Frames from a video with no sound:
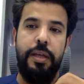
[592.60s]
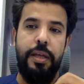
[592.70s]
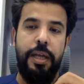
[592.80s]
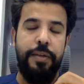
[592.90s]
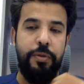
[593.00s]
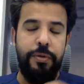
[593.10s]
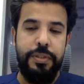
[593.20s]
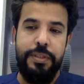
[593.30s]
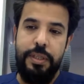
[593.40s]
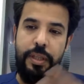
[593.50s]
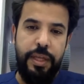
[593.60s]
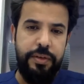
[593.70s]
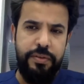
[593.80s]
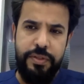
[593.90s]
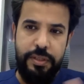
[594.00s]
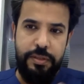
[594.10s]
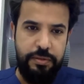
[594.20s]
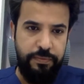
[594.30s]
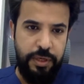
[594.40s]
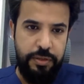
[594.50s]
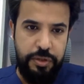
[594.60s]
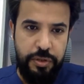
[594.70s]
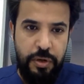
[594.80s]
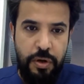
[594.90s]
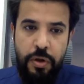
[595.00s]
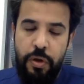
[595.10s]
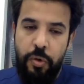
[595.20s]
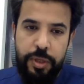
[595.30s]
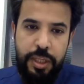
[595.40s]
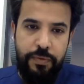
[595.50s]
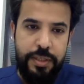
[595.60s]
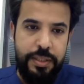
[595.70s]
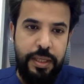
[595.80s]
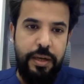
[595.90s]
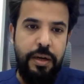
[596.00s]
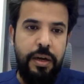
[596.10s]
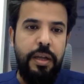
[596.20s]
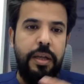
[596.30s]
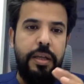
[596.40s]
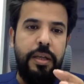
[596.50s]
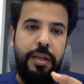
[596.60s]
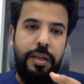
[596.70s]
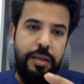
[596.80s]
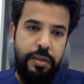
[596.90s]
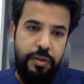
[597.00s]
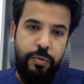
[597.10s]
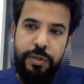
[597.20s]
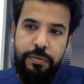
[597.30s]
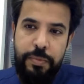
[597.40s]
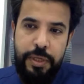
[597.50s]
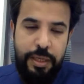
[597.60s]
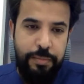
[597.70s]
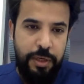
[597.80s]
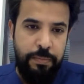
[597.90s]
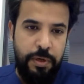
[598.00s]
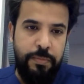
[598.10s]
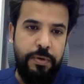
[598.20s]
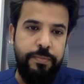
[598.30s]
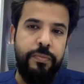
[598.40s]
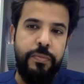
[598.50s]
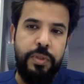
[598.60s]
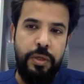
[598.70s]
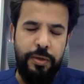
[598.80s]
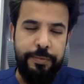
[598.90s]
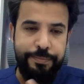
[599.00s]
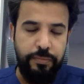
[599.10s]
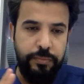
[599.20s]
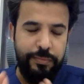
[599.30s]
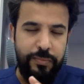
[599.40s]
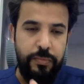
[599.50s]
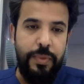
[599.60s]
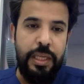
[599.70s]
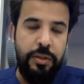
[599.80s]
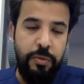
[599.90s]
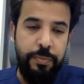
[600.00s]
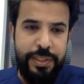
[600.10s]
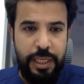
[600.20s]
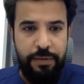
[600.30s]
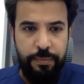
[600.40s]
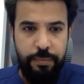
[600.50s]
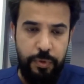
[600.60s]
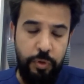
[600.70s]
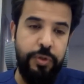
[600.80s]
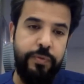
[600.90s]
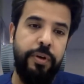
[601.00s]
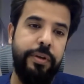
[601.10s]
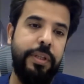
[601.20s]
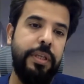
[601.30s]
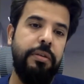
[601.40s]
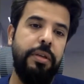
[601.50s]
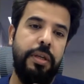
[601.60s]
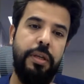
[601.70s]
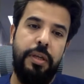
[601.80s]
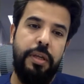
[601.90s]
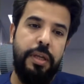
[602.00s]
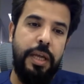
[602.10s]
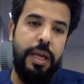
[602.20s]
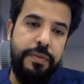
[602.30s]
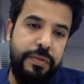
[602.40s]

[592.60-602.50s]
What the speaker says: and use 36 French or whatever is there, it won't be a big problem. So to be safe, use 40 as